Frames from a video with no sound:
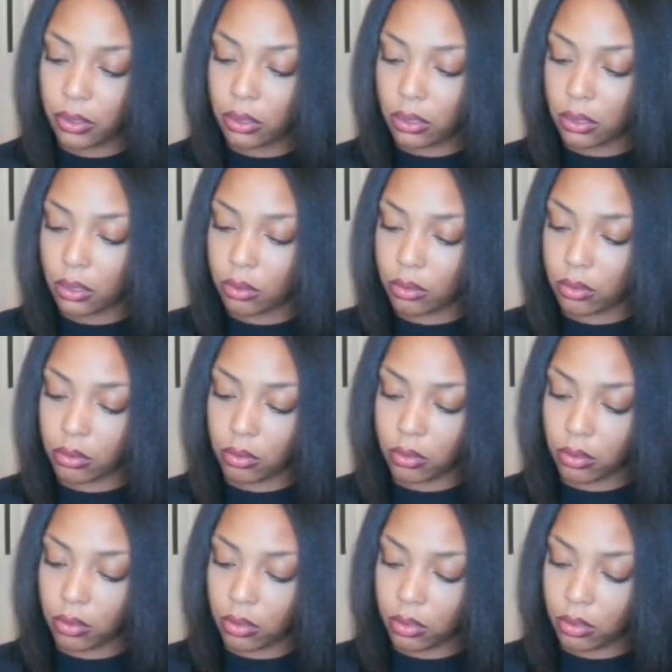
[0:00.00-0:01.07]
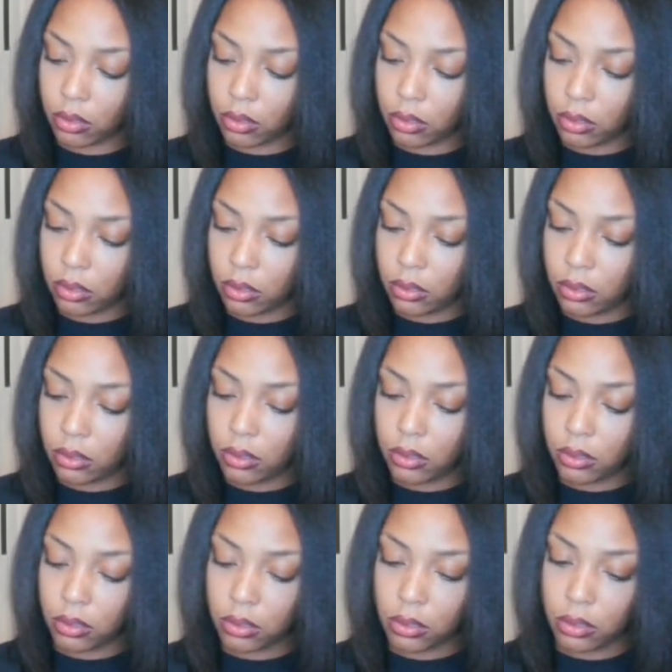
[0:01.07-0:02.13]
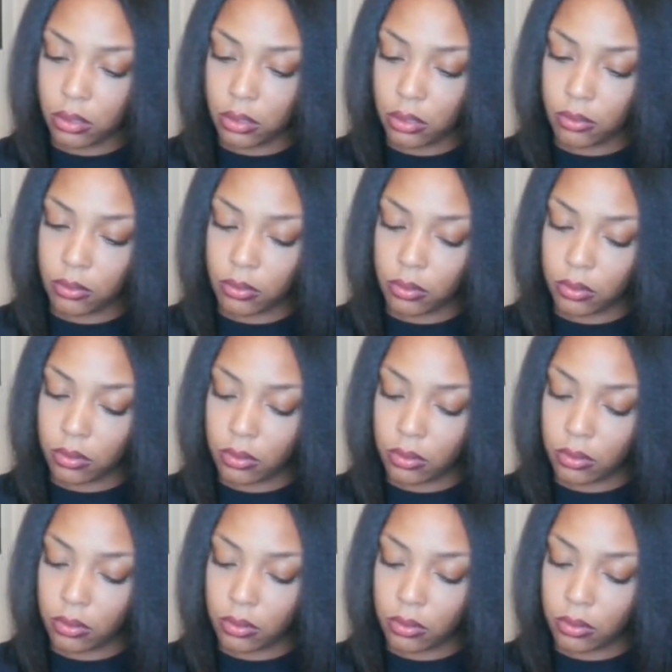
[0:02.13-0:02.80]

(silence)